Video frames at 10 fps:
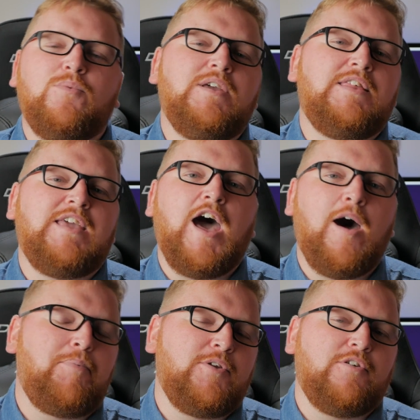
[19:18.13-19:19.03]
really
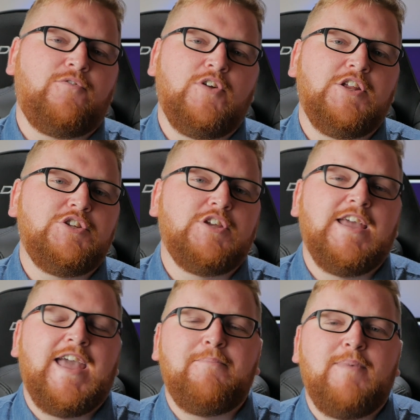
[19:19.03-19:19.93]
up your footage
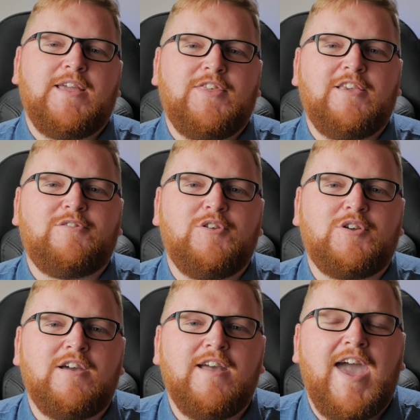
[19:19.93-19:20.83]
and make things
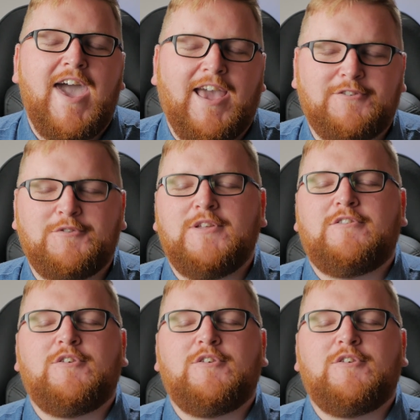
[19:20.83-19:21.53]
look excellent.